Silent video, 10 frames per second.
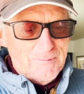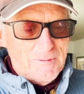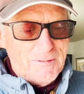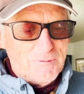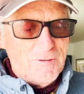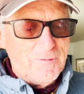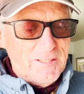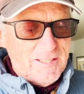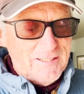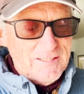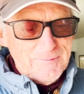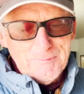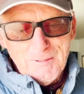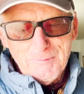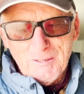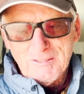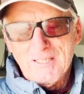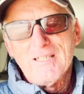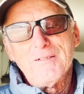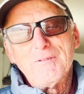Monrovia, and he, he bought
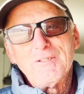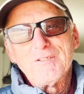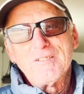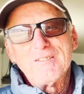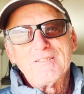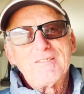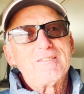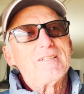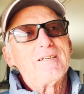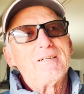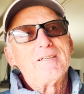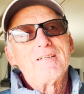televisions uh,